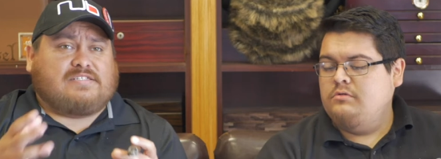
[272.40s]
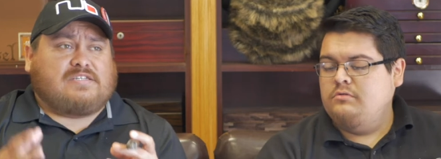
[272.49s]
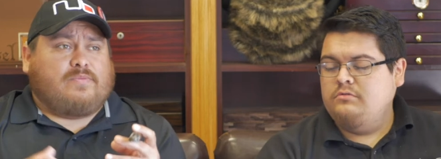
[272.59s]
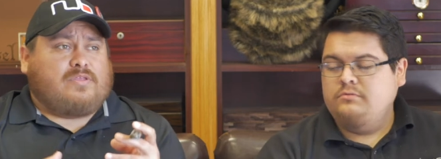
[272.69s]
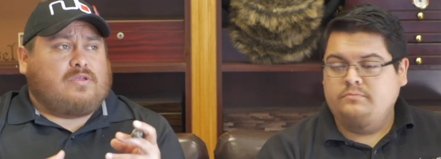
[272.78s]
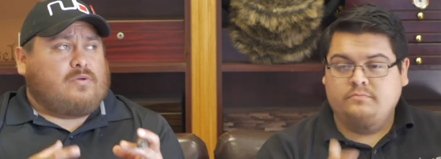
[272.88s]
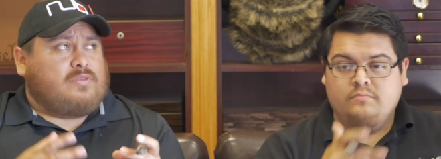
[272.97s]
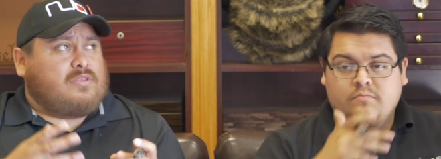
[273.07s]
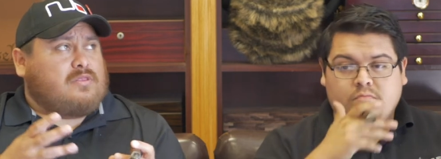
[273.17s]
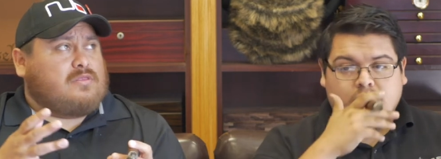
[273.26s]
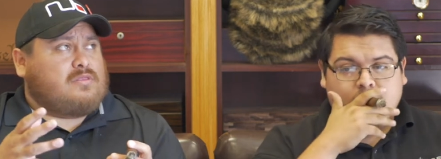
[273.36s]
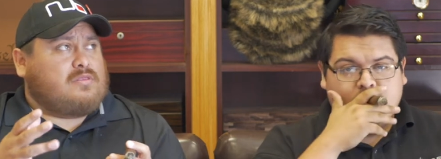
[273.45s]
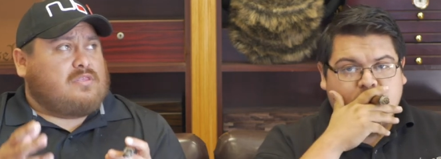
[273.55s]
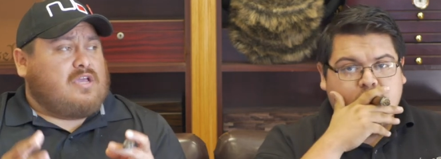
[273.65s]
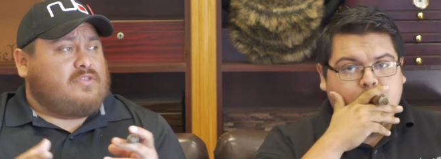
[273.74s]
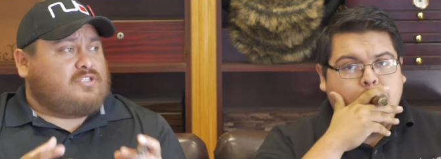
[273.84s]
Speaker 1: as some of the, you know,
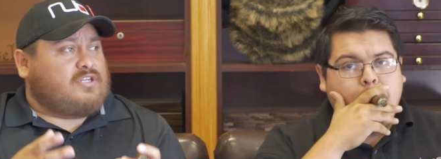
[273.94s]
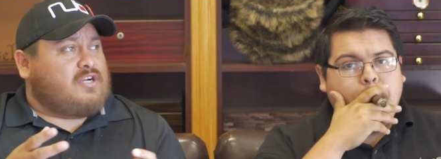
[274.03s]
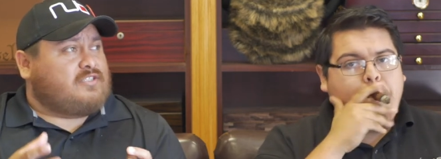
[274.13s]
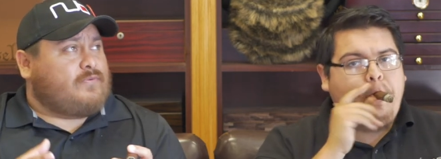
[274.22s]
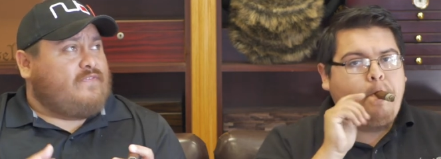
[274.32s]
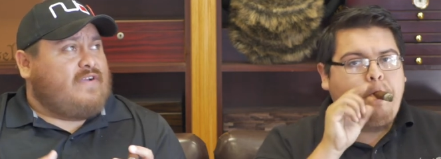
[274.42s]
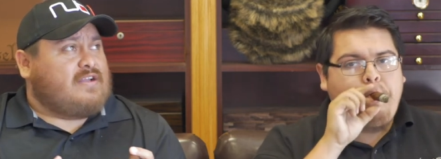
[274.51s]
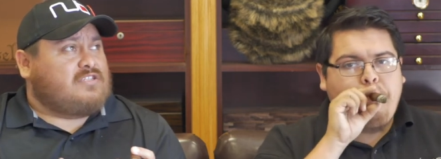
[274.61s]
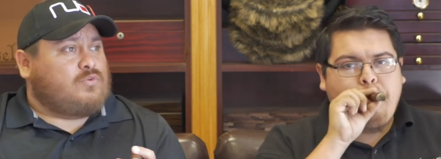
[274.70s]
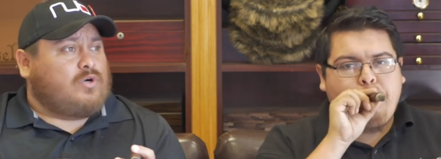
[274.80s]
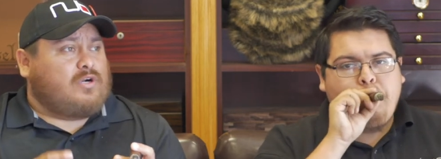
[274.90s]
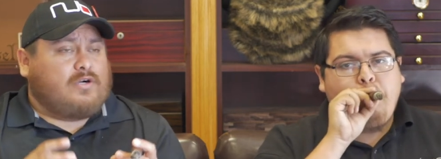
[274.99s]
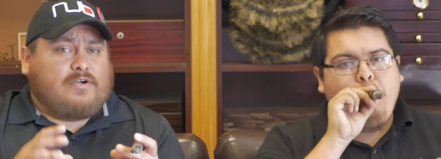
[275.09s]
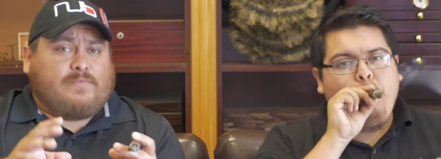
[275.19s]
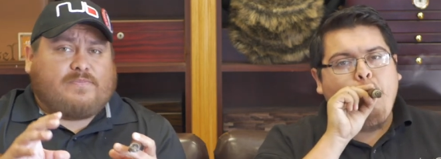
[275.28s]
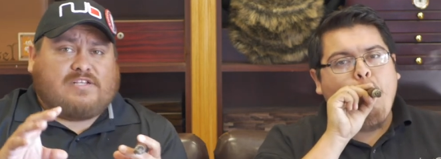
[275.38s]
the other cigars that we've had to where
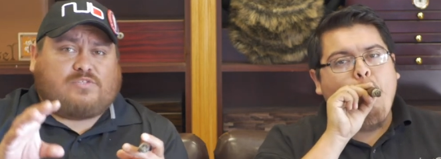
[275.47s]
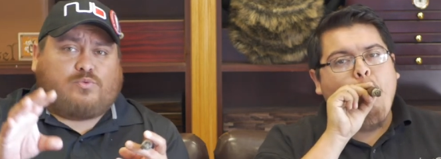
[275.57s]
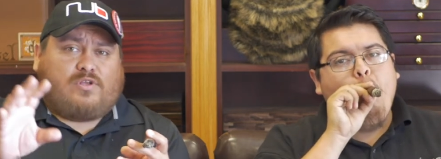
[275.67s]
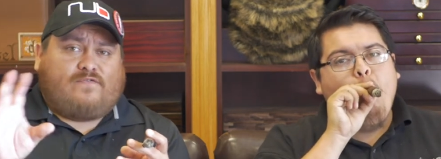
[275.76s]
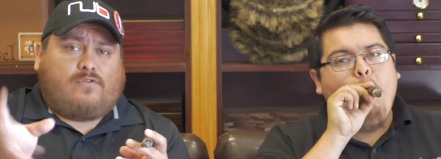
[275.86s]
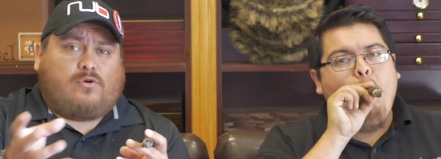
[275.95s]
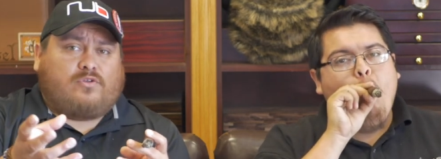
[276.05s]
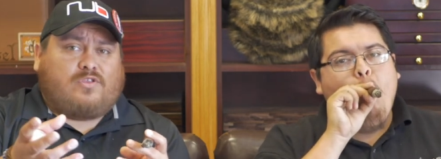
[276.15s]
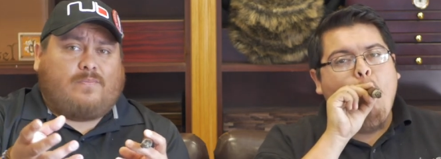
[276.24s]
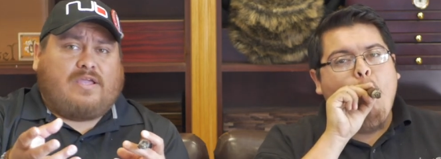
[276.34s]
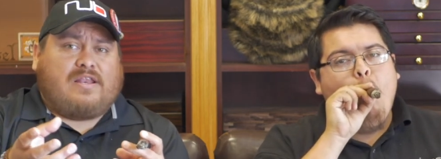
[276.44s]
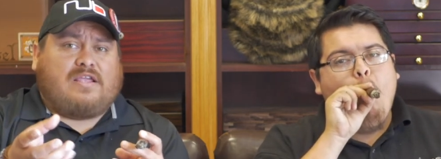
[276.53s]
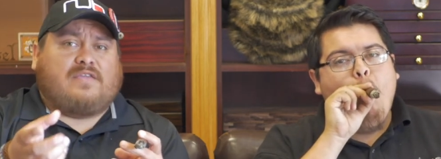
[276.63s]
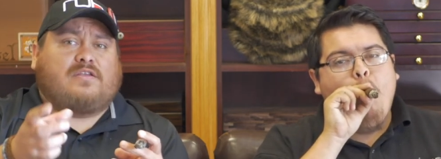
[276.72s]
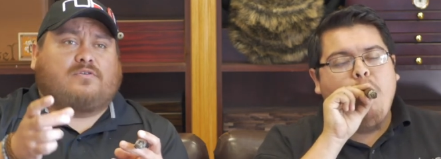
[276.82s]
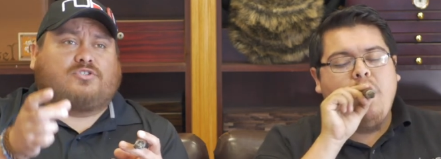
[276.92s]
it's really floral at the beginning
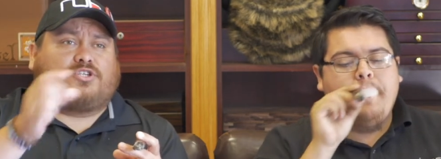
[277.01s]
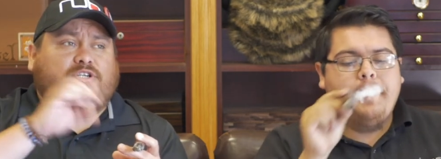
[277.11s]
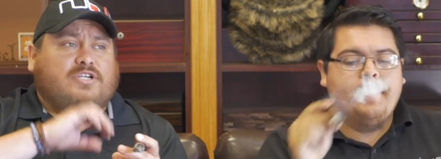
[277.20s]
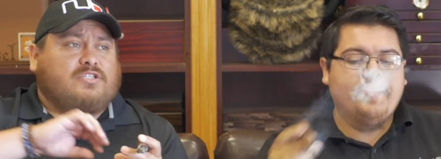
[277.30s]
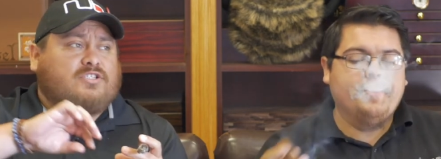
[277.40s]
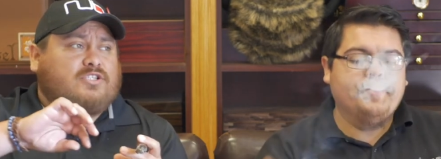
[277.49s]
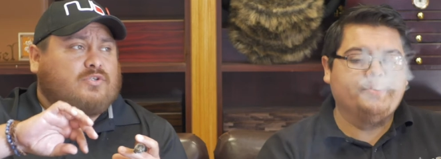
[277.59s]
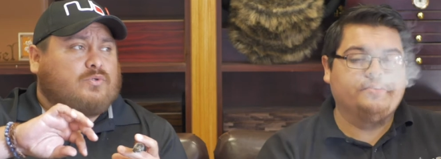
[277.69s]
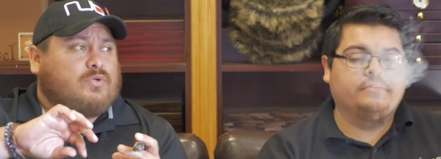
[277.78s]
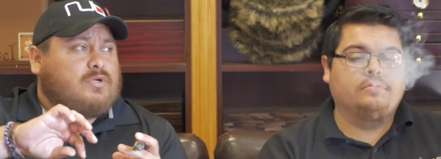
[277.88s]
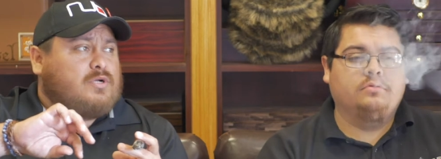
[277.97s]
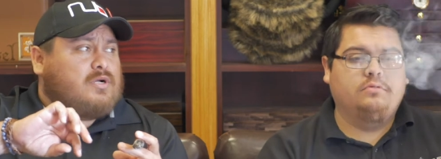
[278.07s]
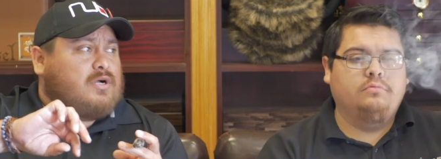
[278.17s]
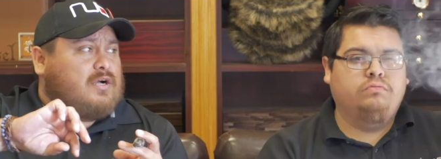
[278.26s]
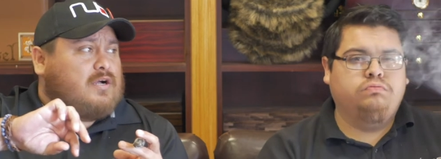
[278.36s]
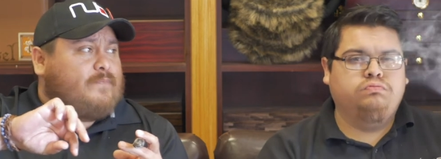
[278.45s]
and then it'll turn into
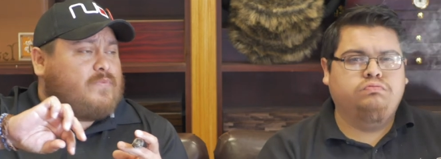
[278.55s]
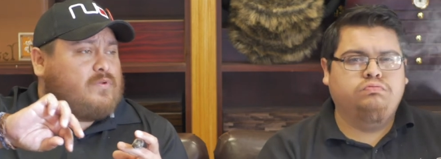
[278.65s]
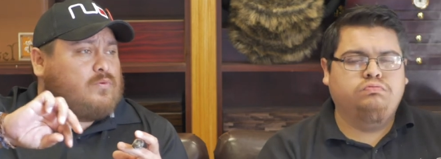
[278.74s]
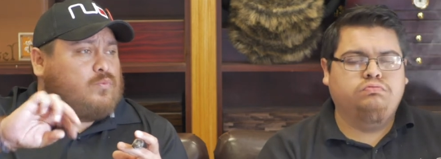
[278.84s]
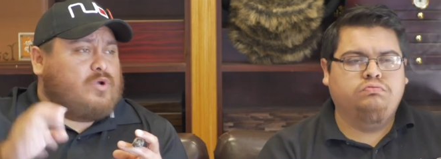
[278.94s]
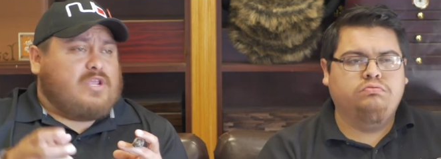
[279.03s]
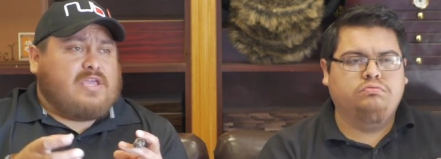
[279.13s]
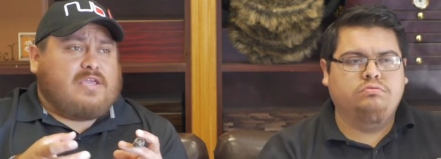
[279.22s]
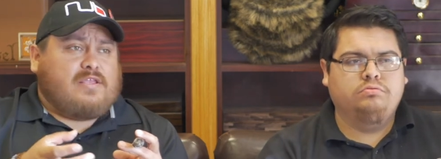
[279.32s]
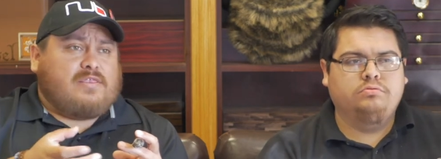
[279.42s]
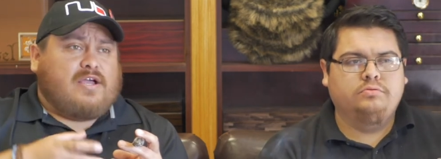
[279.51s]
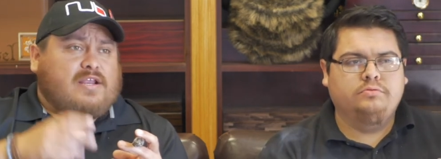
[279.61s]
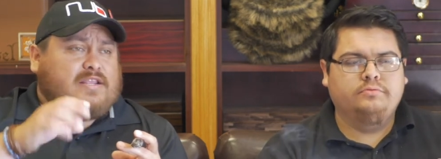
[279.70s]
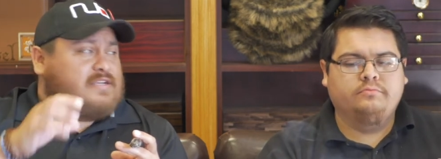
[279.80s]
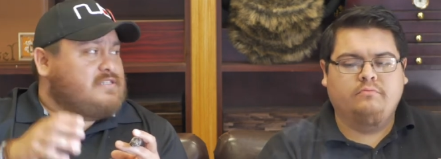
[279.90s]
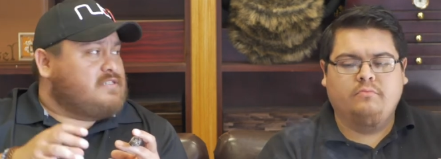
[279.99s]
uh, woody
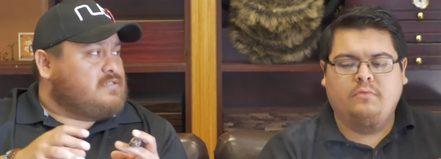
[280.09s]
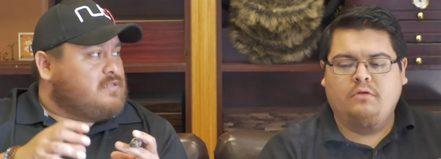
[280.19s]
nuttiness